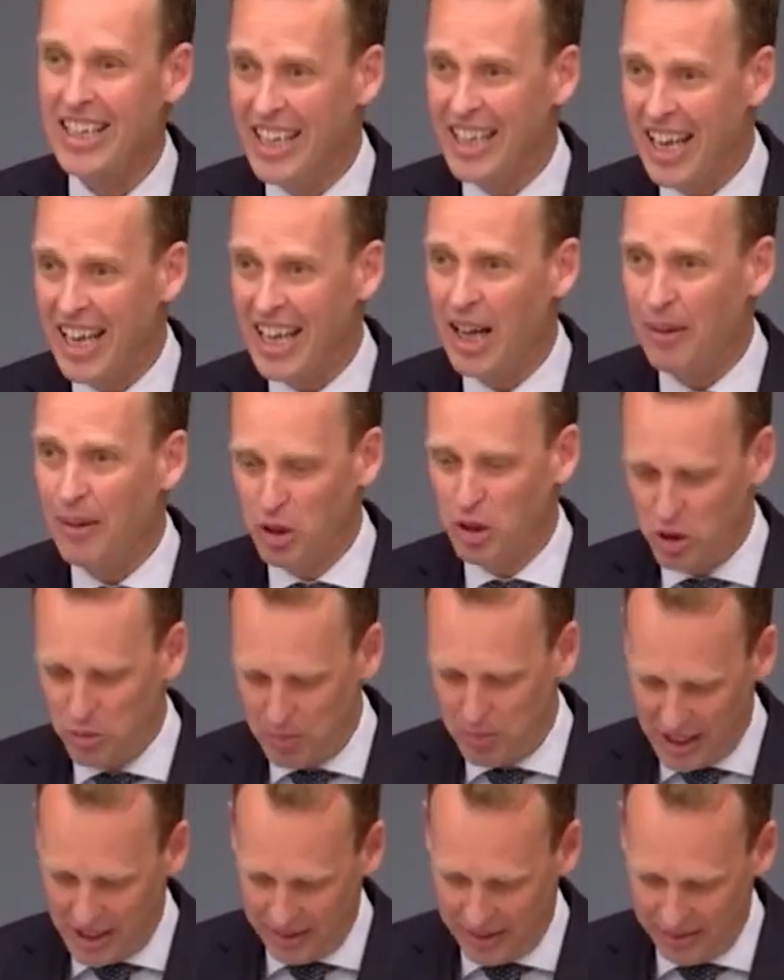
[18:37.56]
Get up to
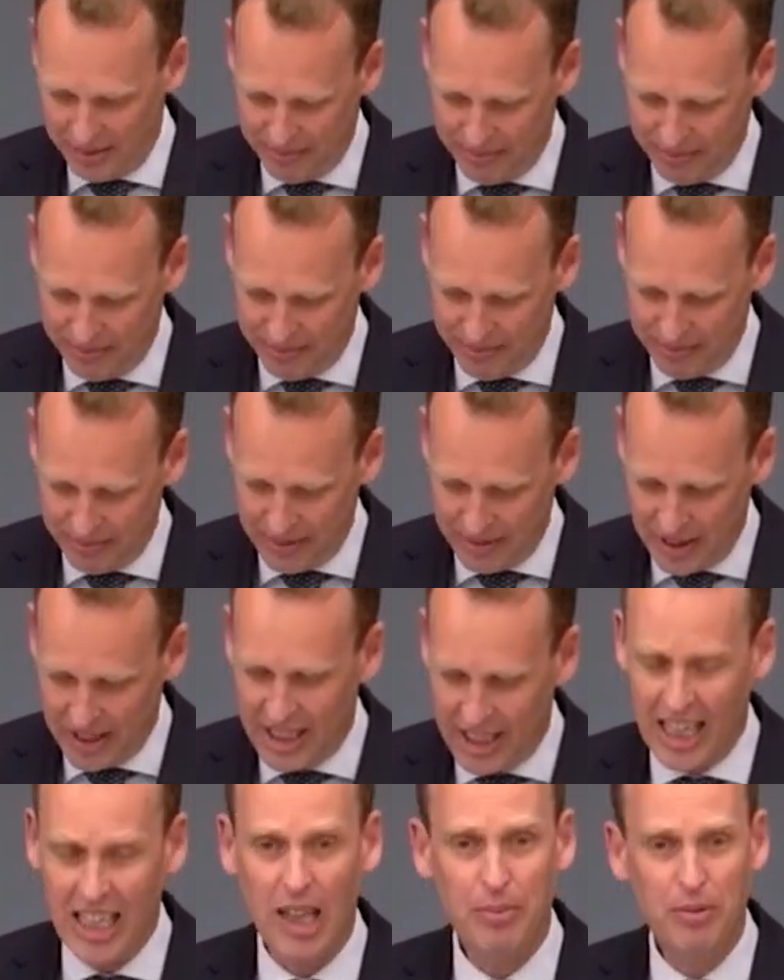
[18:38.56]
speed.
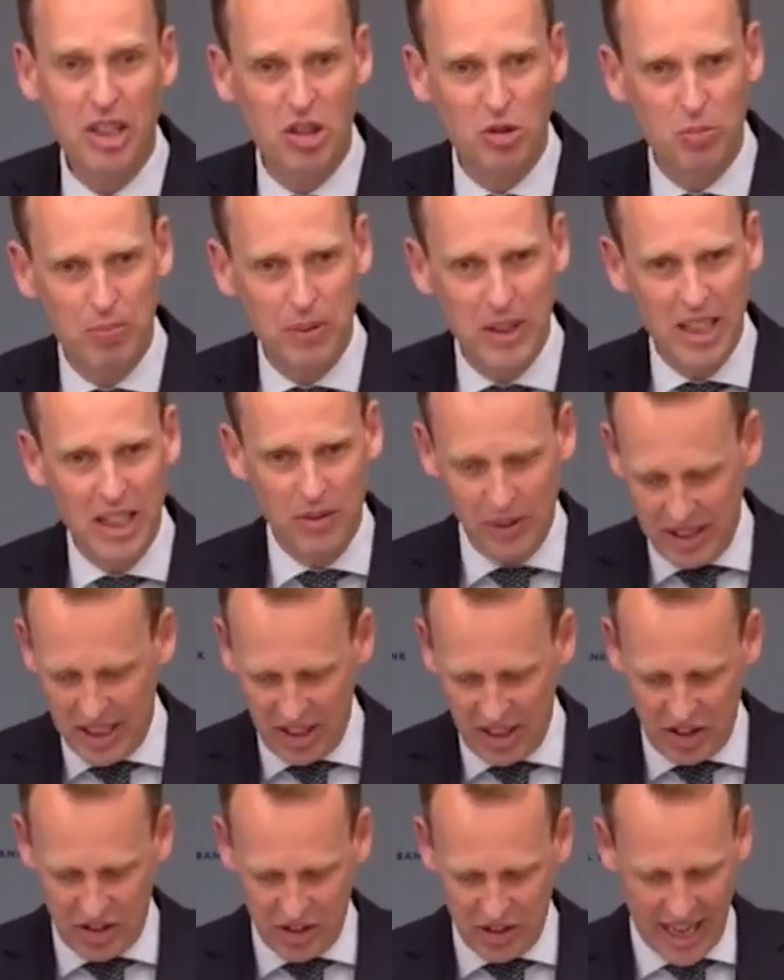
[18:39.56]
Get up to speed with
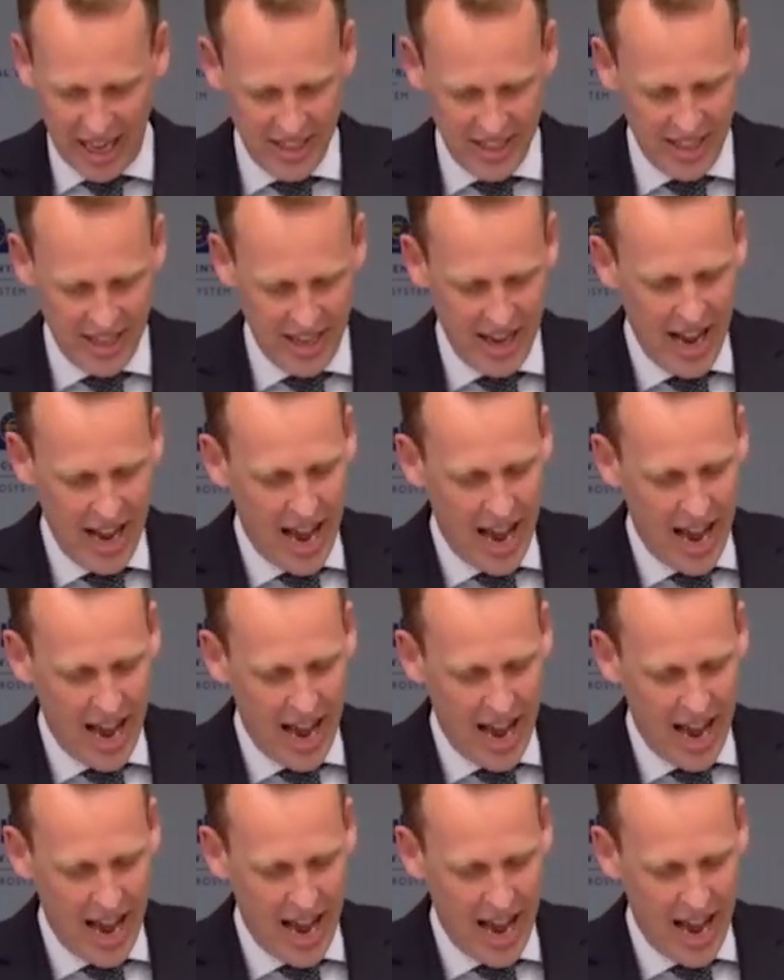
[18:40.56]
this trend